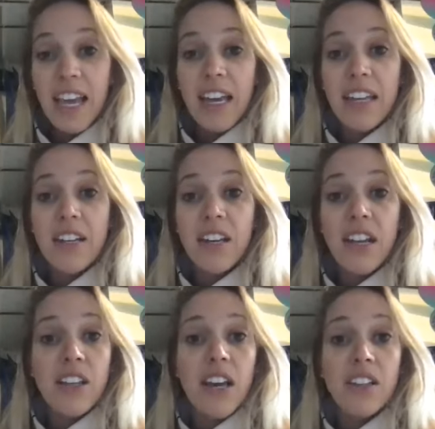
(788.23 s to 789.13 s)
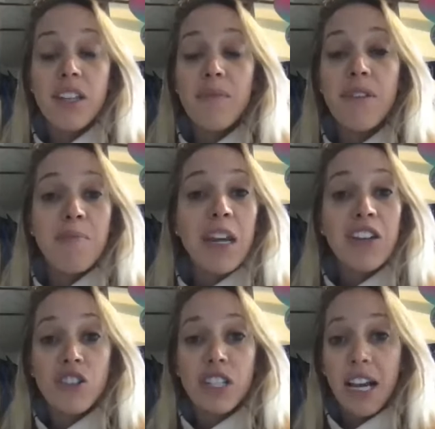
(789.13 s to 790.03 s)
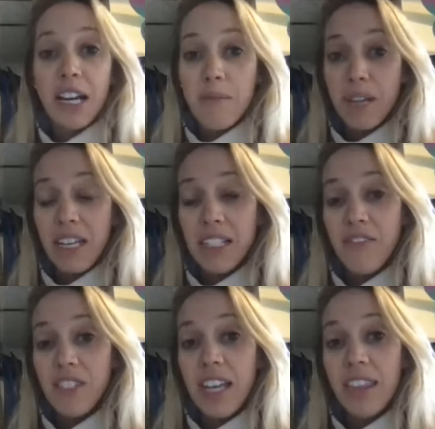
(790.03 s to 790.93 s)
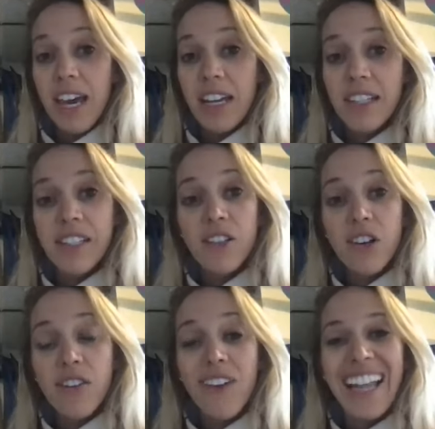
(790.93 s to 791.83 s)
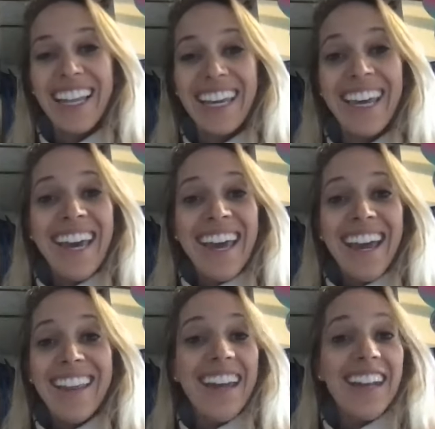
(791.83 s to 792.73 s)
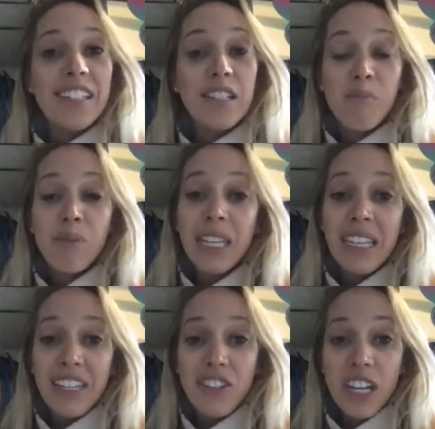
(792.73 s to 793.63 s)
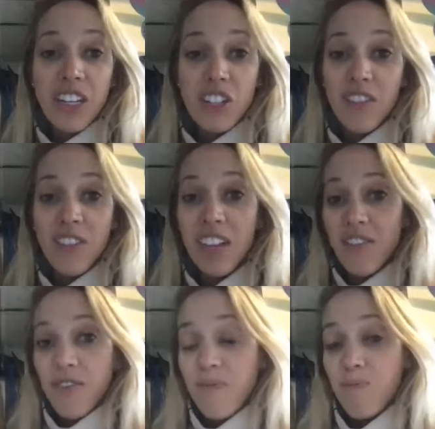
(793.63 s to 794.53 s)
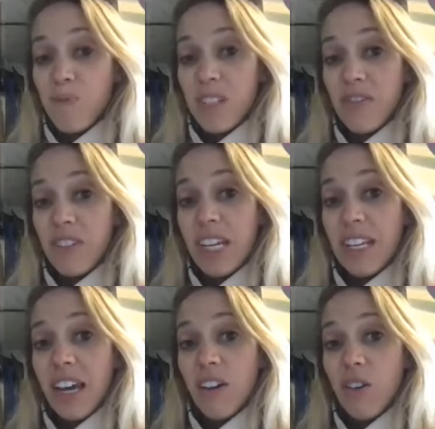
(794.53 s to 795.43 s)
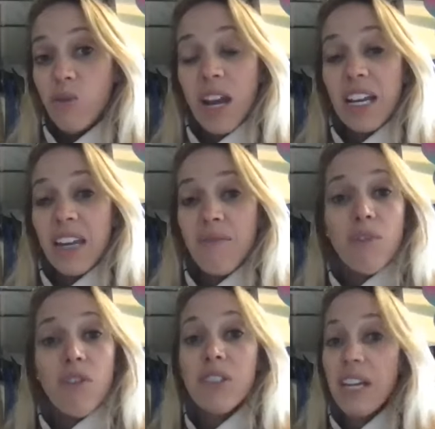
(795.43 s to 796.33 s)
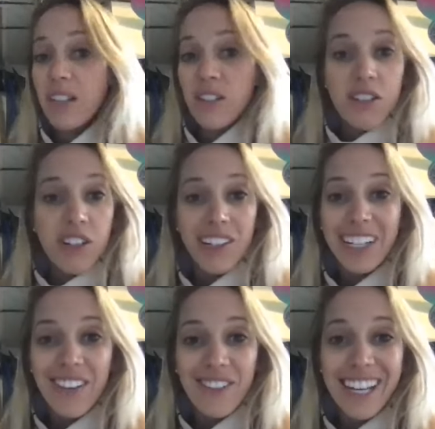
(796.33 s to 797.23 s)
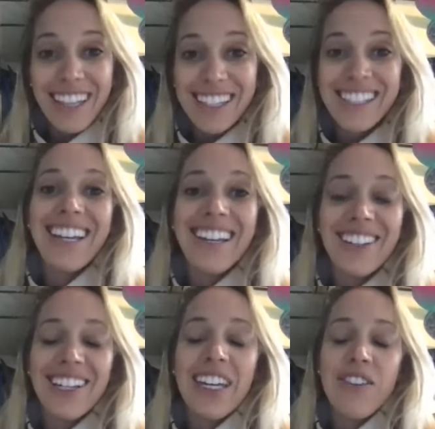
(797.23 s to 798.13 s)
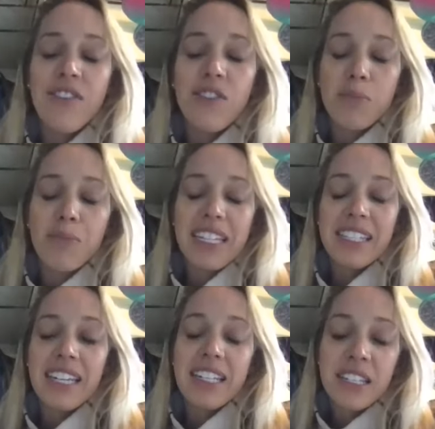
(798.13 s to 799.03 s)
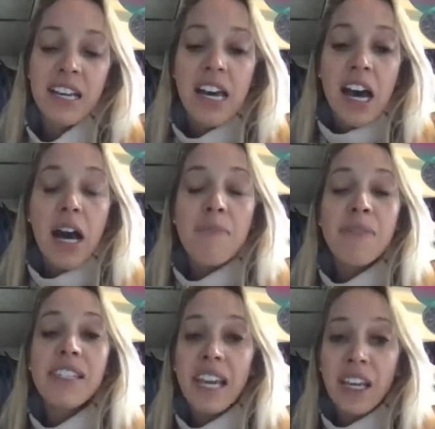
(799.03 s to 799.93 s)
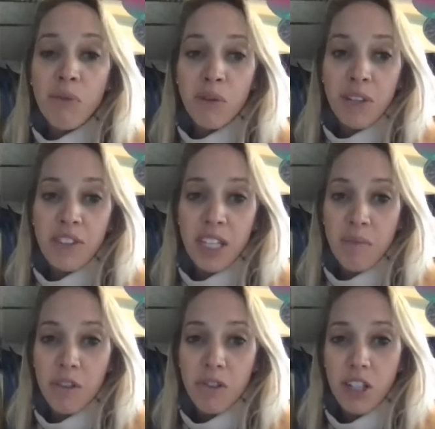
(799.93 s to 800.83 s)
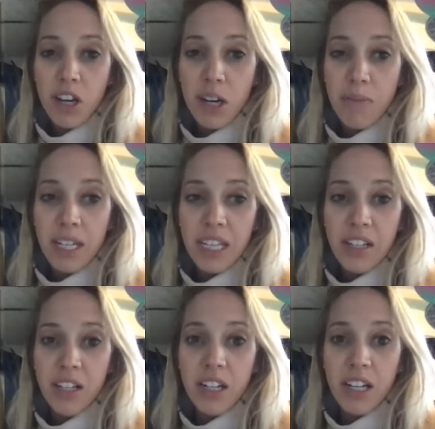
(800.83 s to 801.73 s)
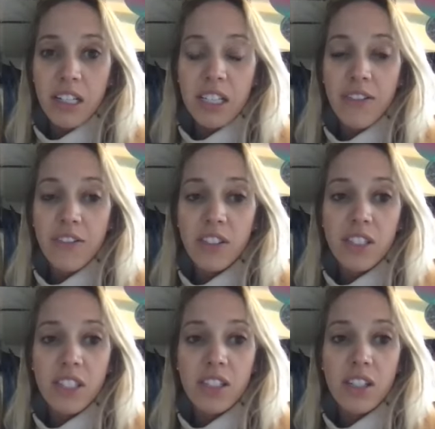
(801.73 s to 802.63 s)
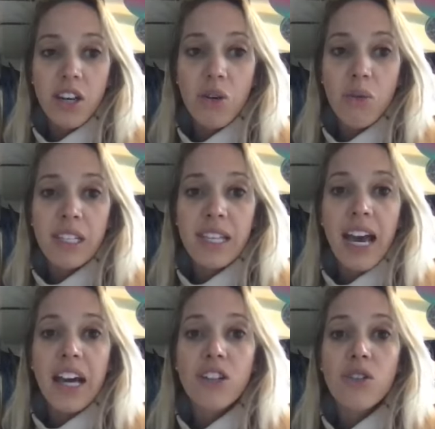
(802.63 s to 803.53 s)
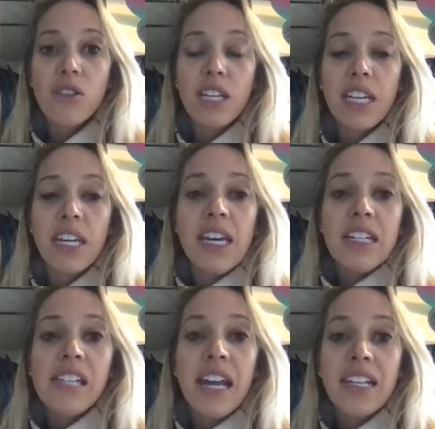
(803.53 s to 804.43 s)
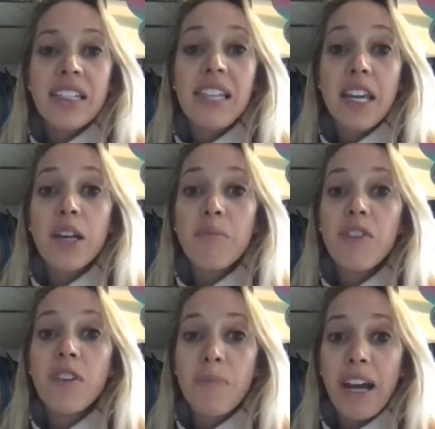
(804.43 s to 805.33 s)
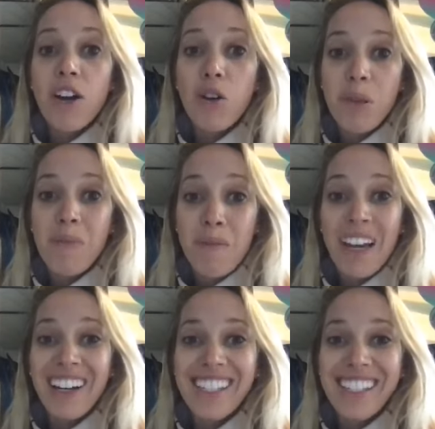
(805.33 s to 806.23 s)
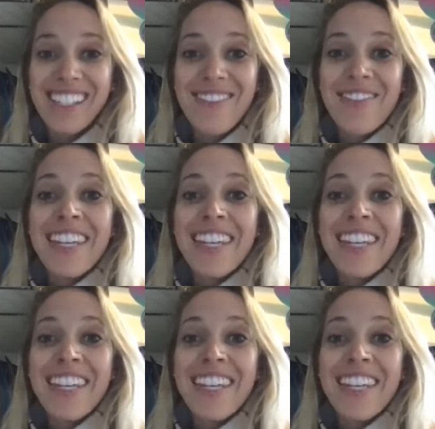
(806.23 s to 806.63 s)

And some of the major tech companies have said that in Silicon Valley. And that has completely changed. If they've stated that already, those tenants are already outside the city looking for places. The second one we've seen most common here in San Francisco is actually tenants saying, I'm moving back home with my parents.